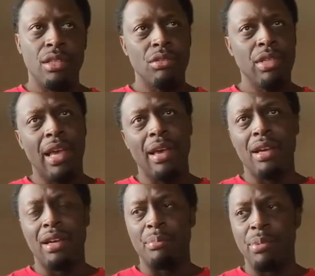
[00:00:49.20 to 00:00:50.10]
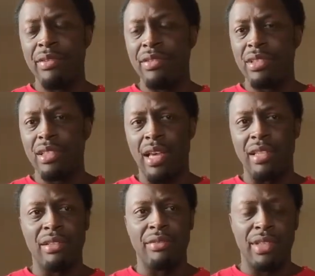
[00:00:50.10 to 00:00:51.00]
So yeah, uh, previously I
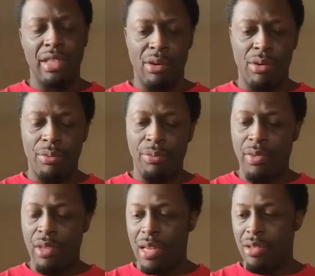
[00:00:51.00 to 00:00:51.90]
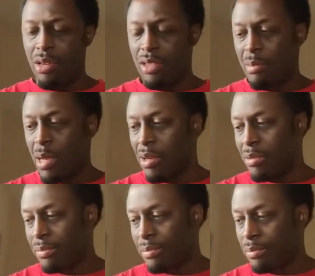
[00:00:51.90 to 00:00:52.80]
did a video and I talked
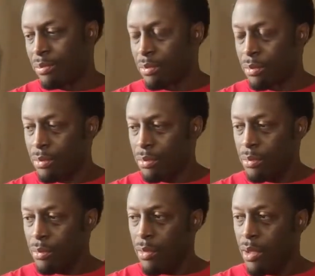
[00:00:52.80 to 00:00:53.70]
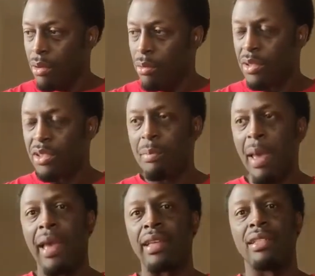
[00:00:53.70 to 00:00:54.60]
about
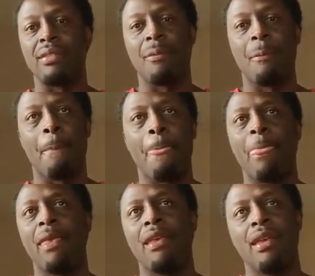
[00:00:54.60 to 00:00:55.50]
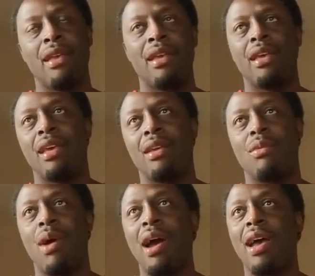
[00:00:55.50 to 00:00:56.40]
respect and
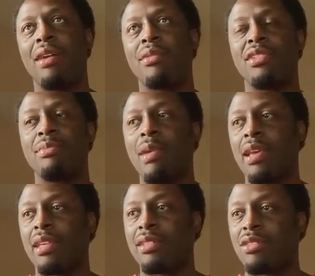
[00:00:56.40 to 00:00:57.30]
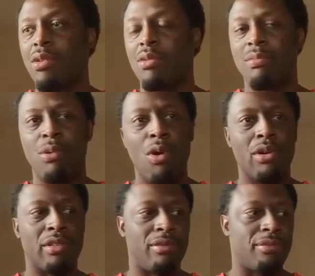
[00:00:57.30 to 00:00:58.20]
why respect is so
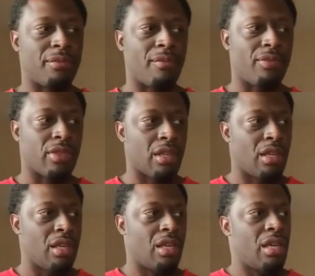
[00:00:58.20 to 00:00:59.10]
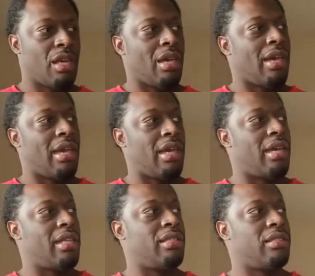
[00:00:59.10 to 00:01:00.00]
important.
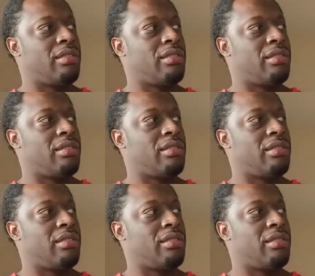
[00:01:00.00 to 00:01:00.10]
And